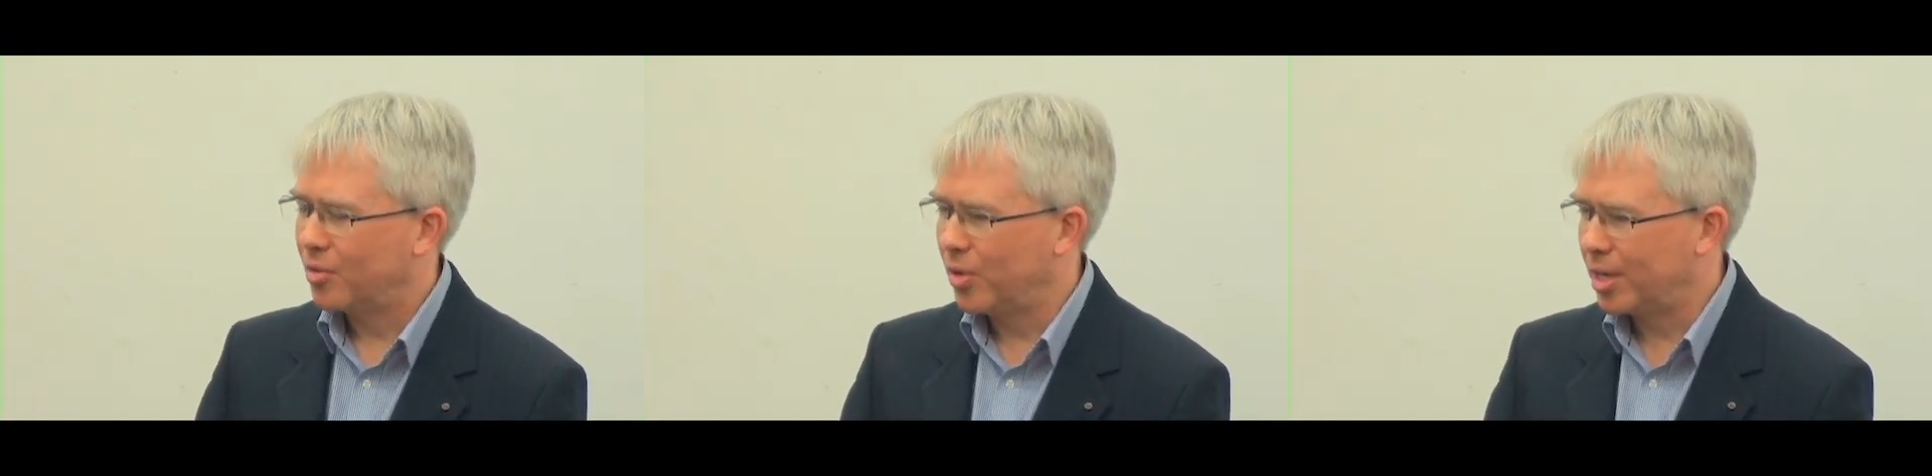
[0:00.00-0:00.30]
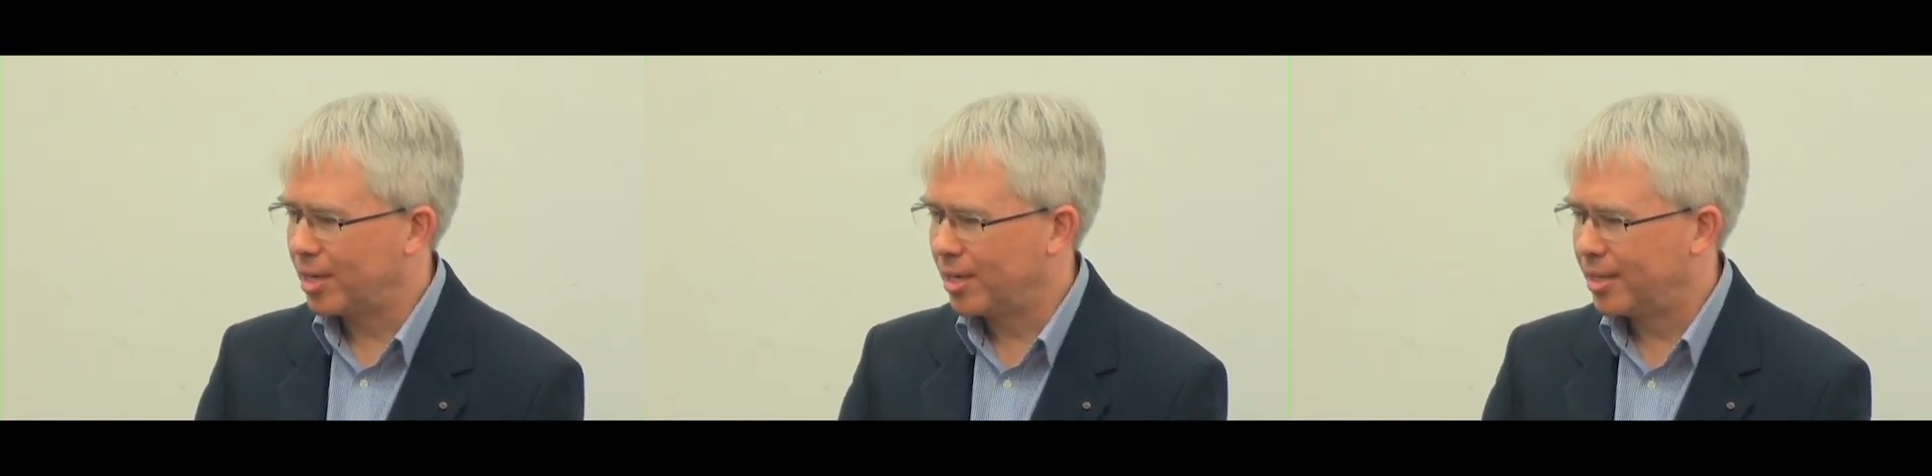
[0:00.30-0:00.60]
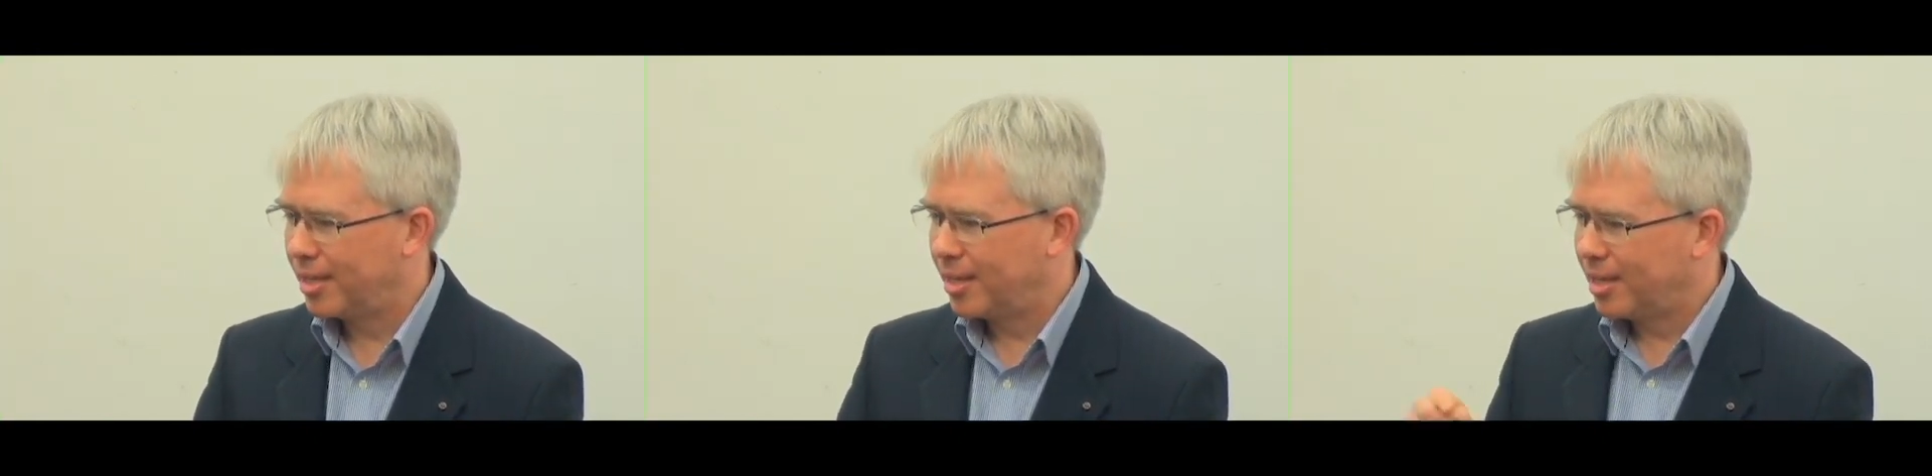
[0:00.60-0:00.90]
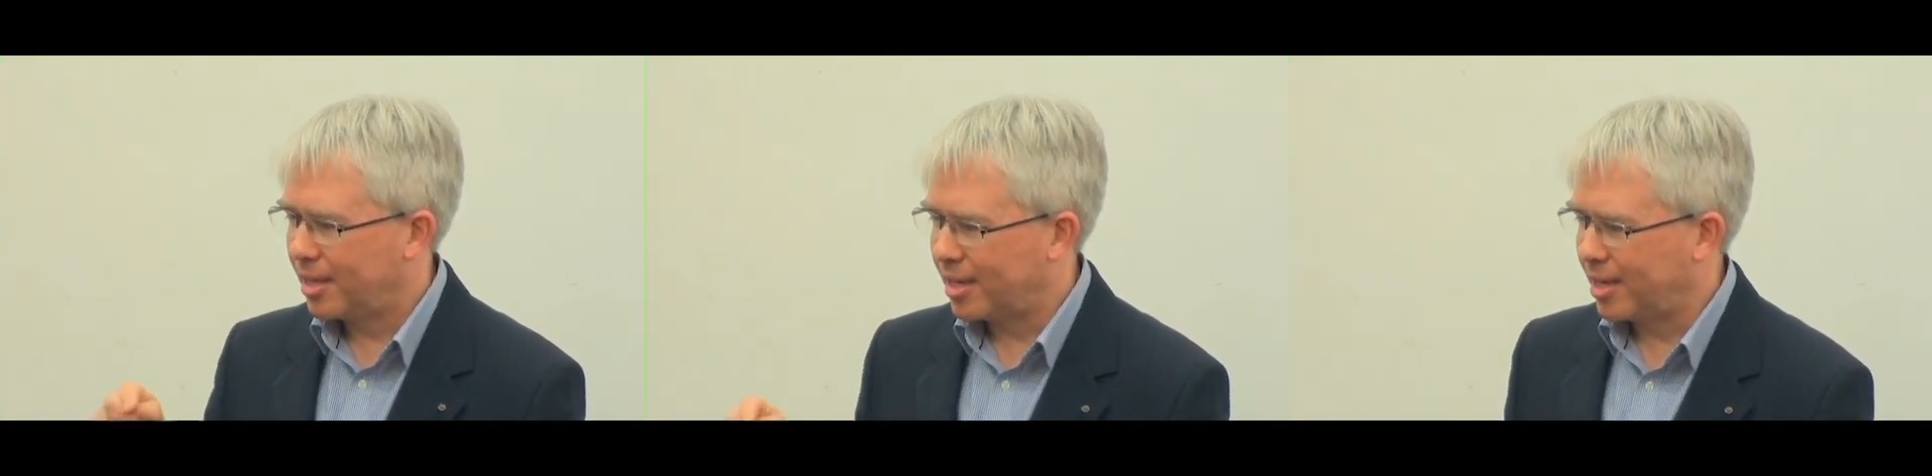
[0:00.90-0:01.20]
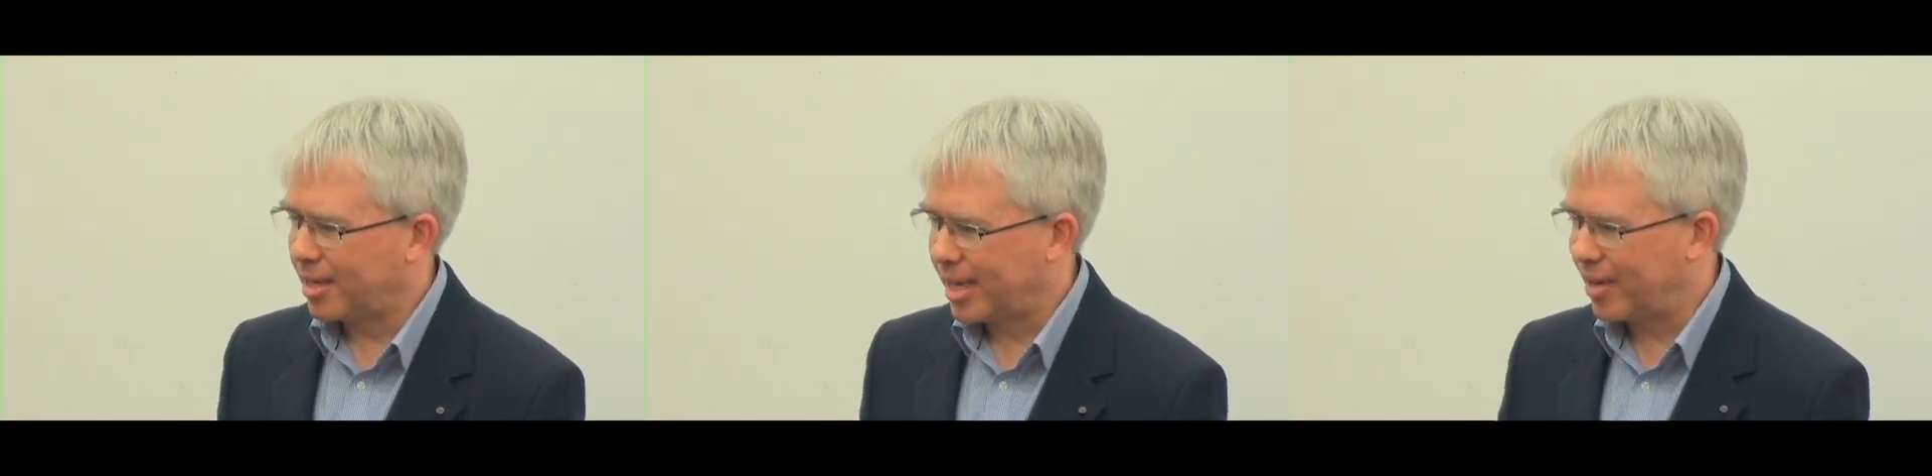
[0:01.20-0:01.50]
will
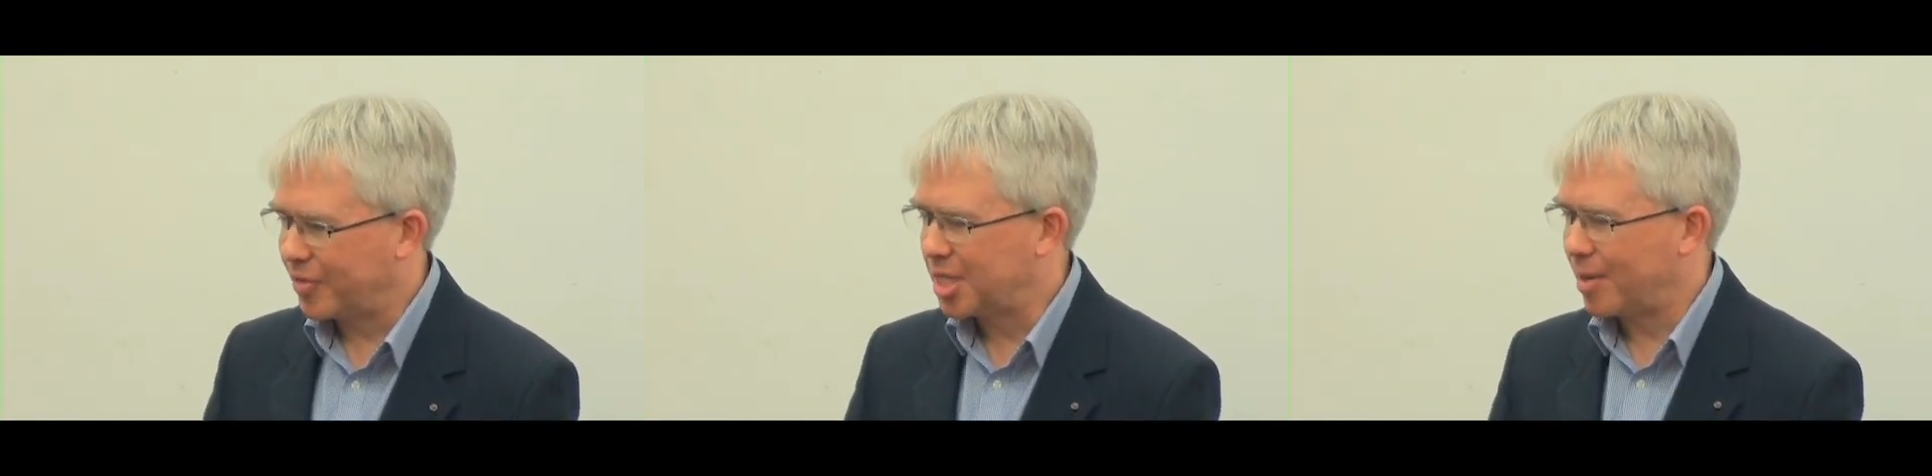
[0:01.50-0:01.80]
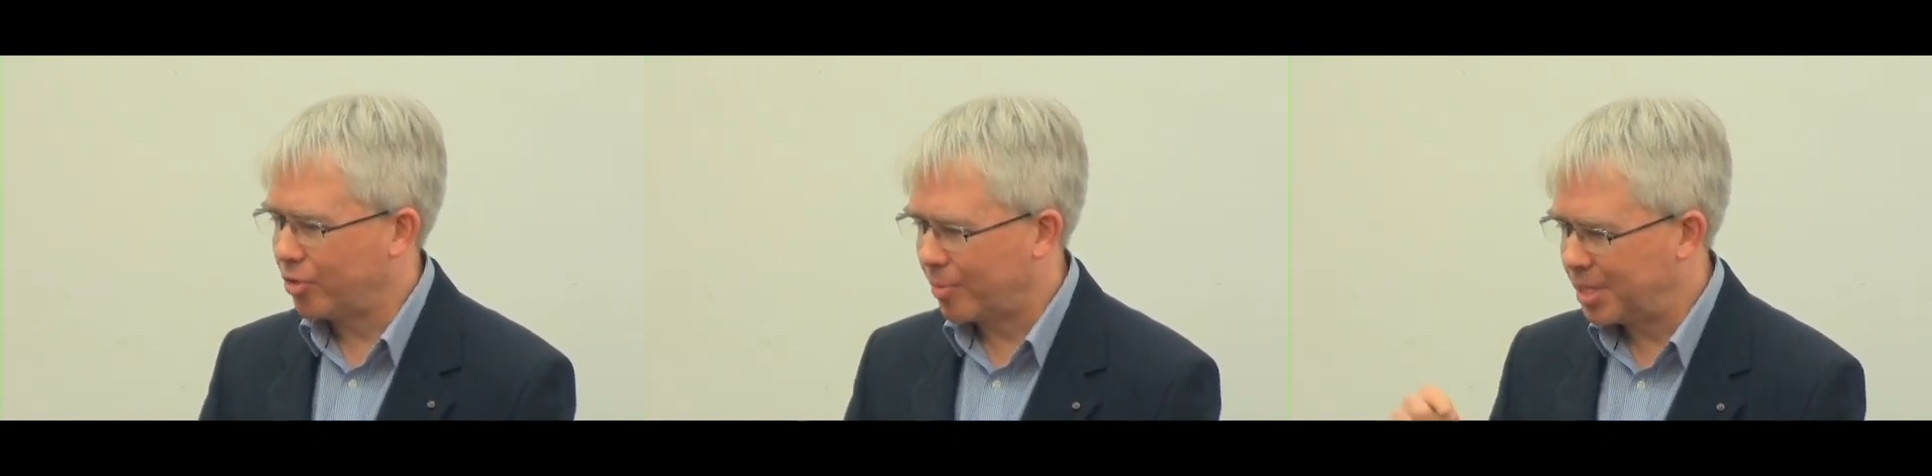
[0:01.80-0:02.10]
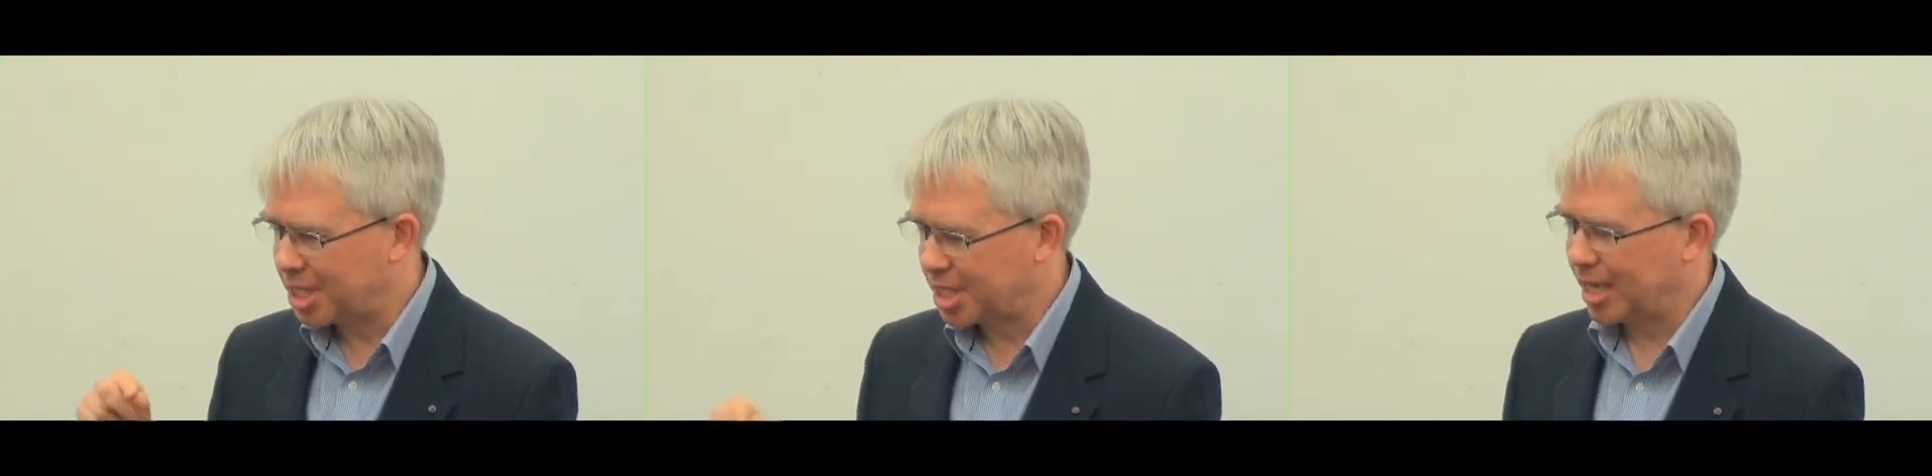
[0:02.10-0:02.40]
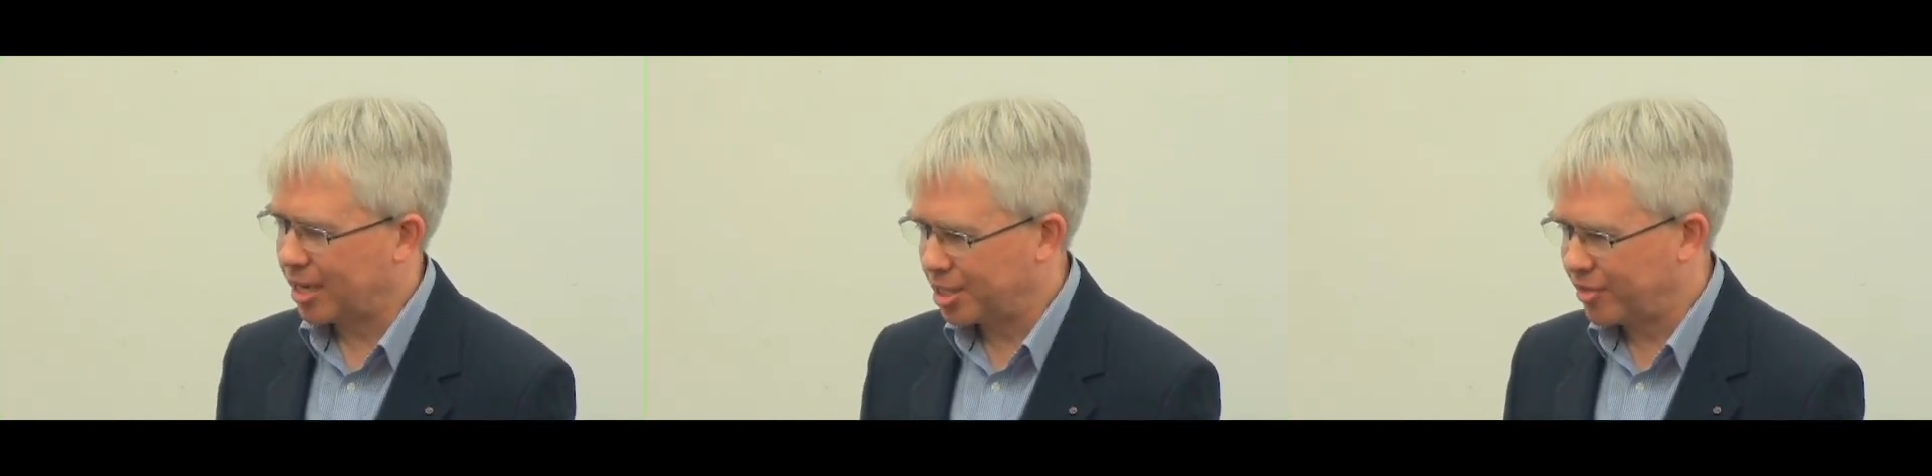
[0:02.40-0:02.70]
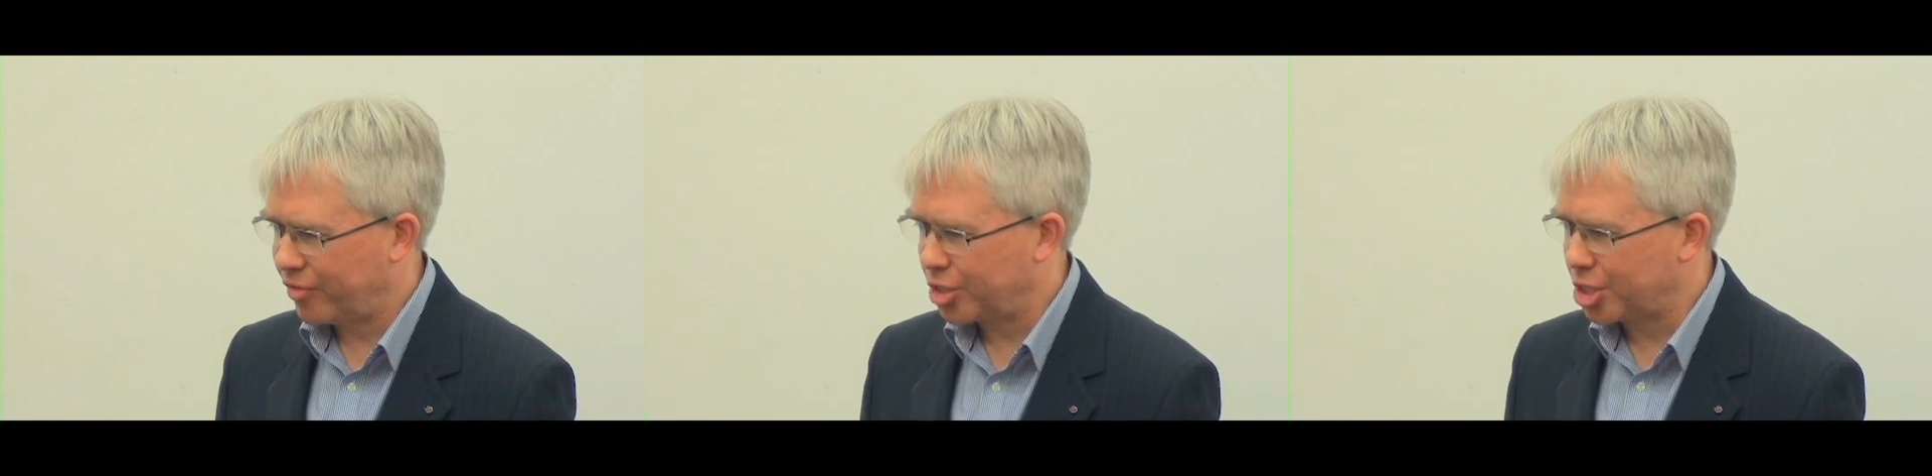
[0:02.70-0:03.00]
have the same properties as the larger
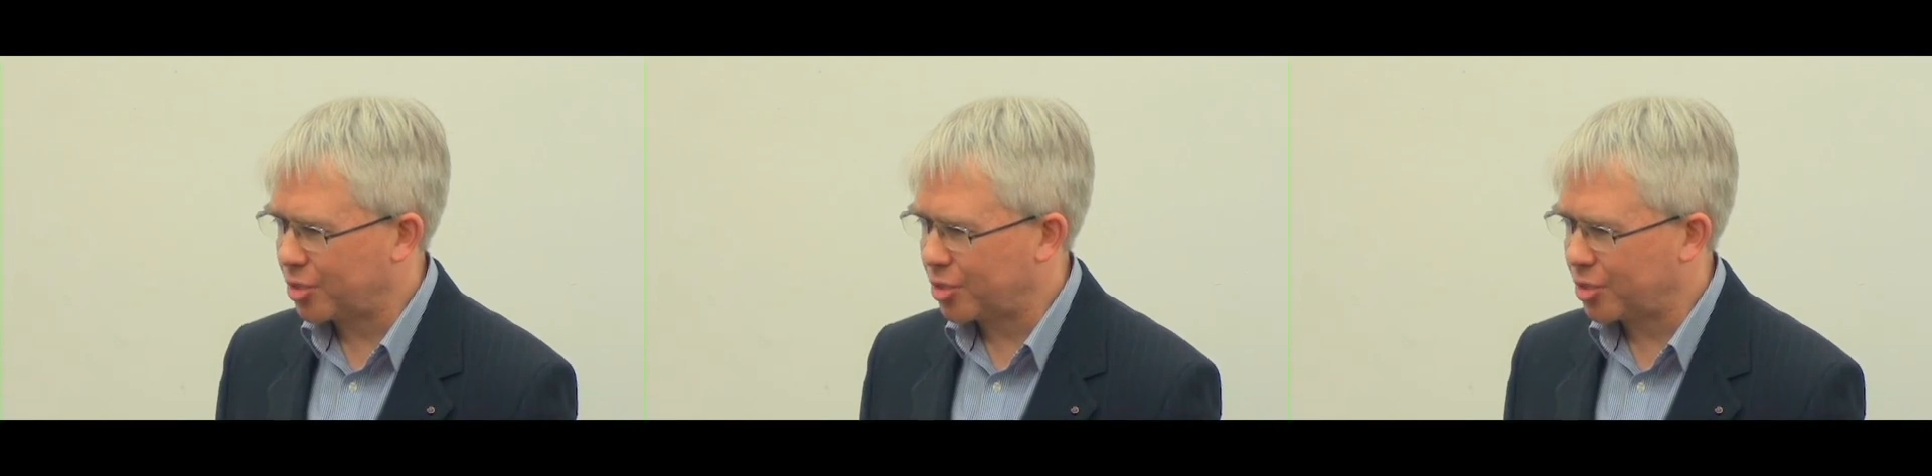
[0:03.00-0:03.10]
version.